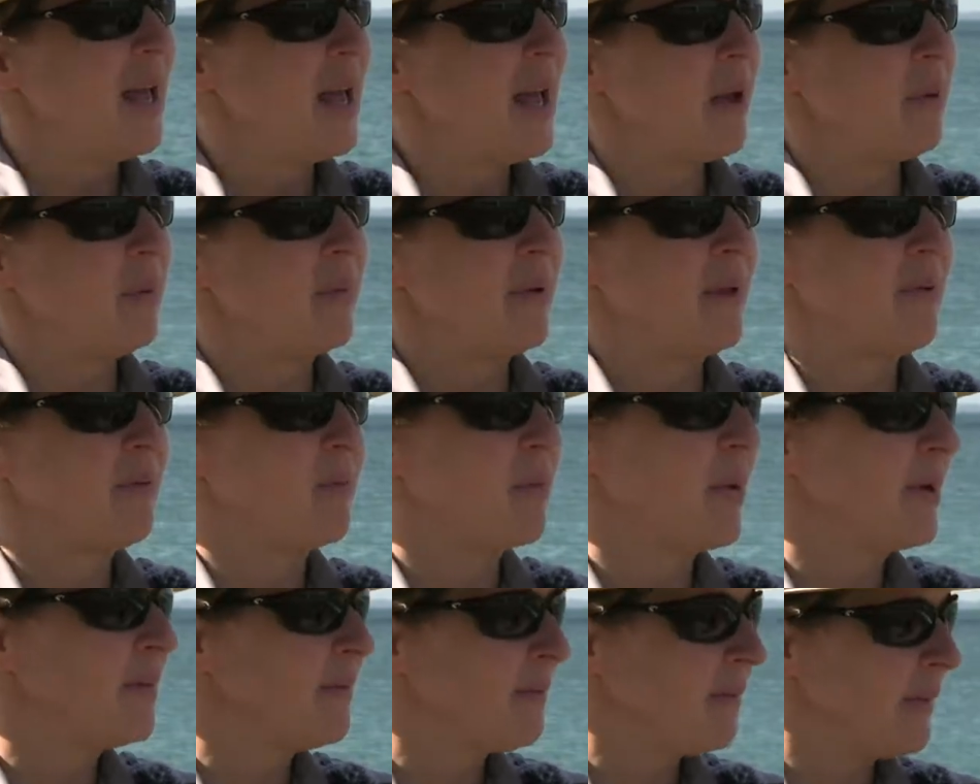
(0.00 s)
And we have
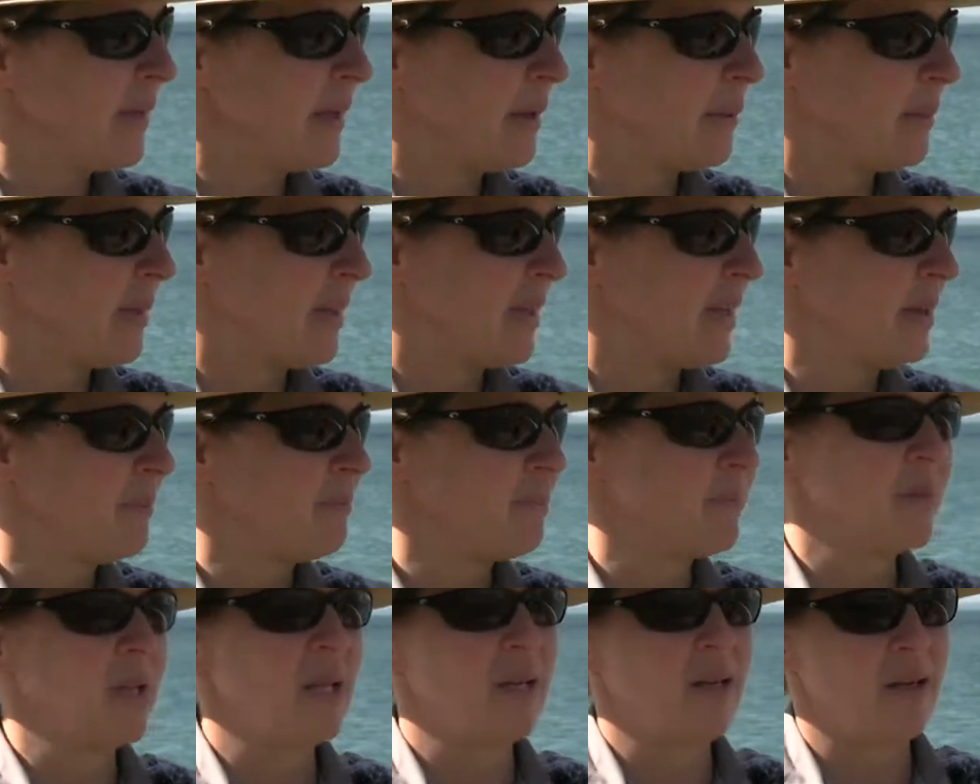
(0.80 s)
one family
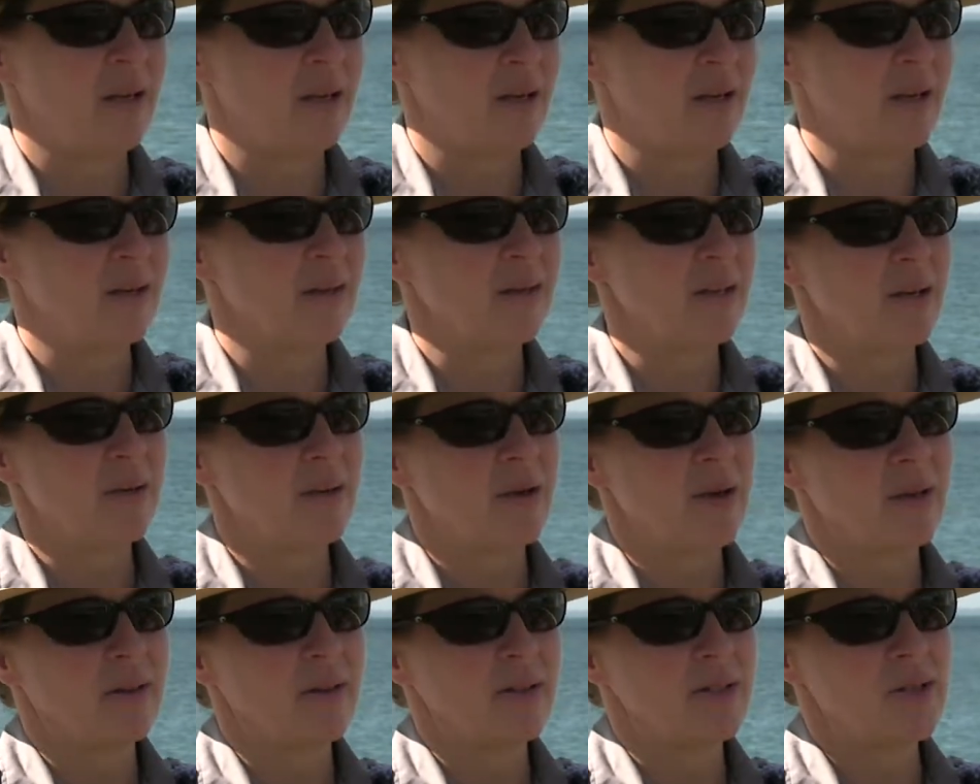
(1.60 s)
here, they're
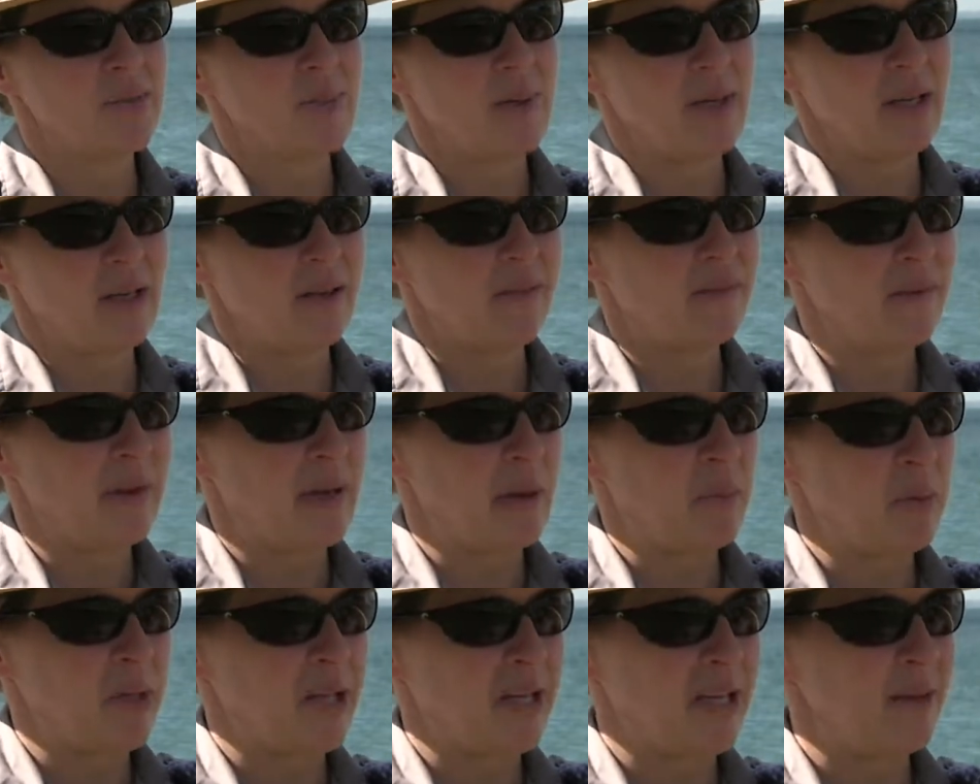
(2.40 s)
called the Sweeting
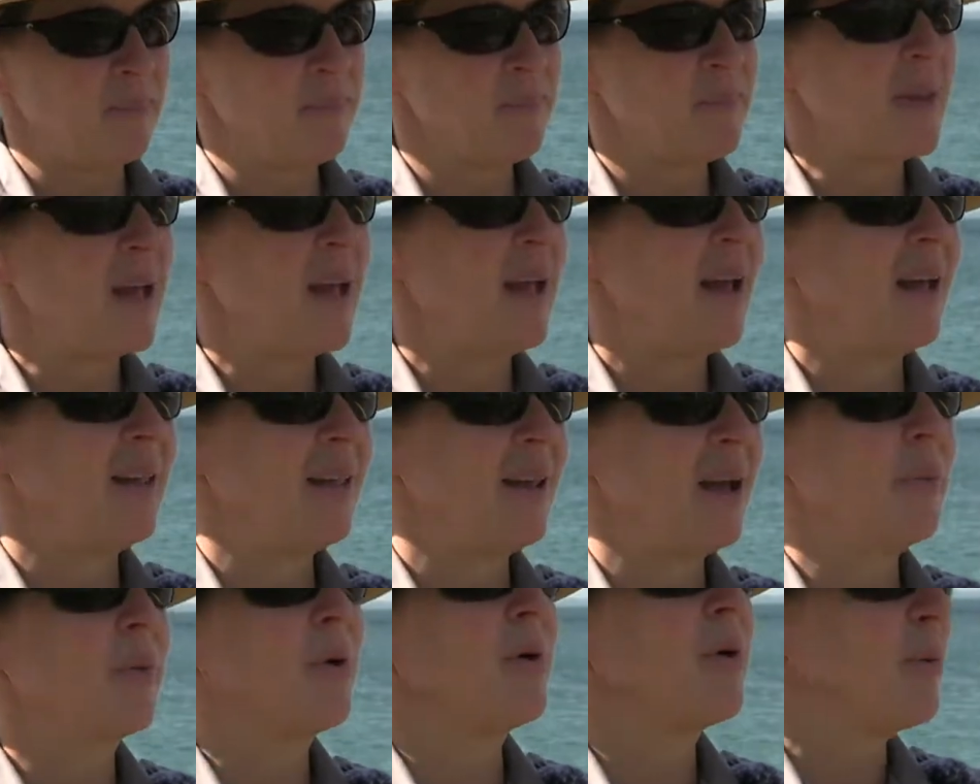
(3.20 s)
family, and
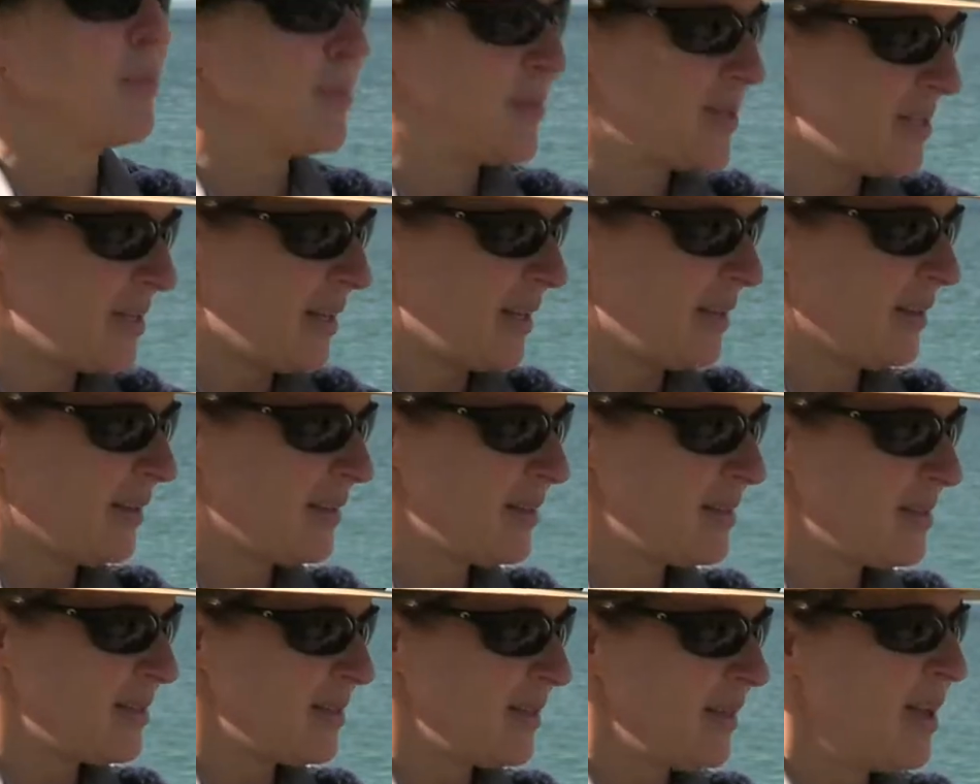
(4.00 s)
they were
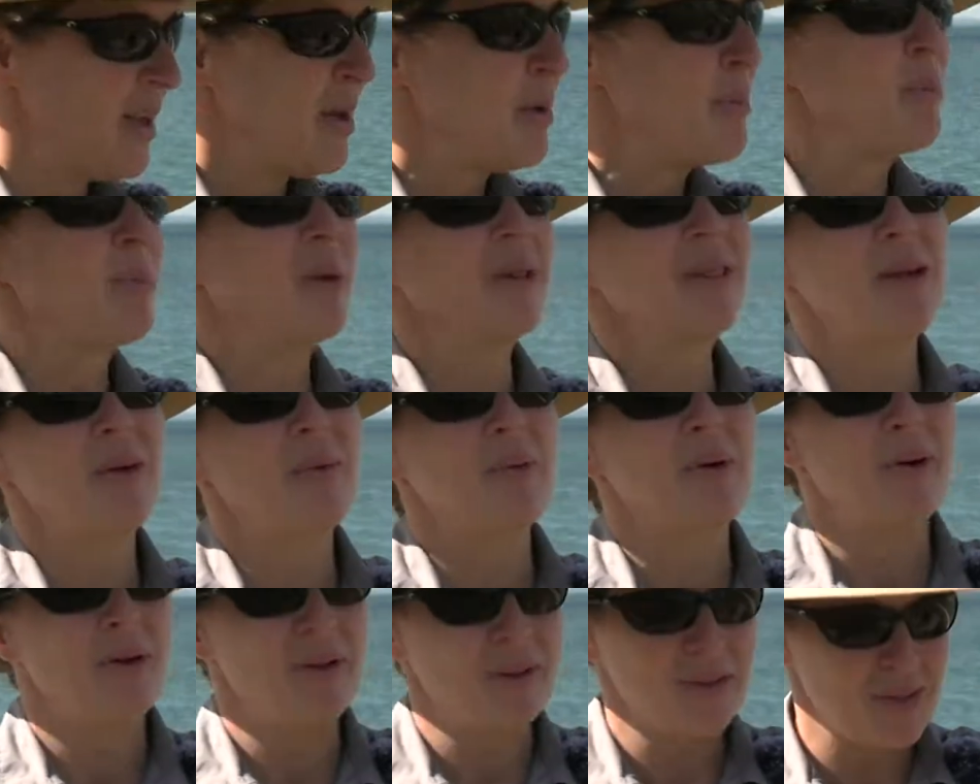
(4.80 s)
homesteaders. But they
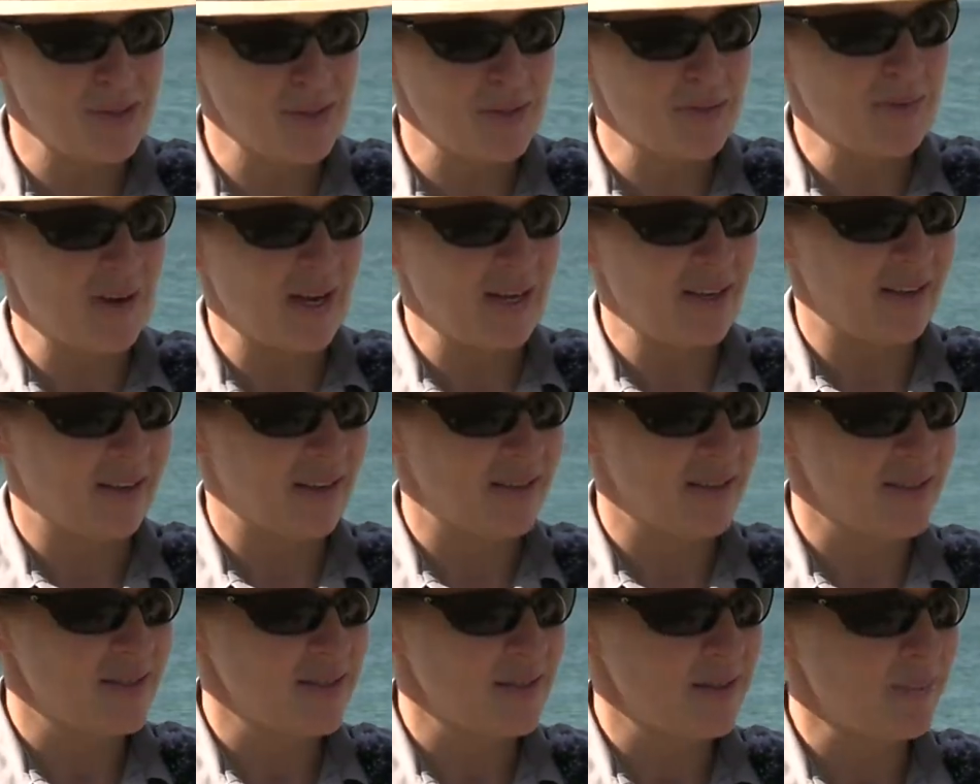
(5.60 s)
were also
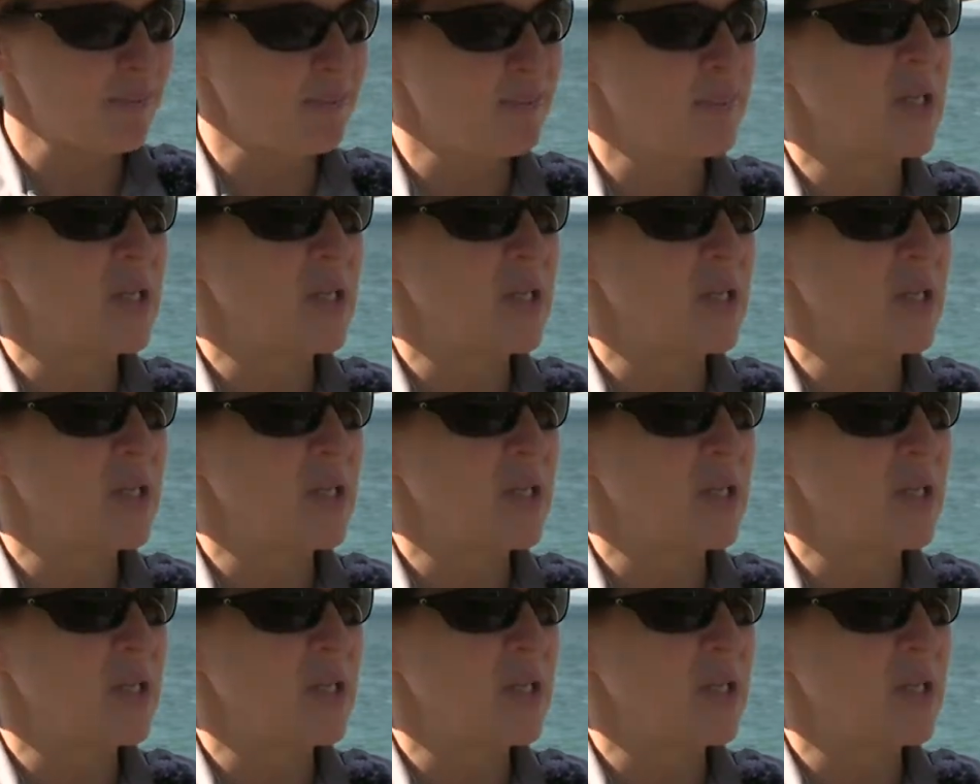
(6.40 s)
wreckers.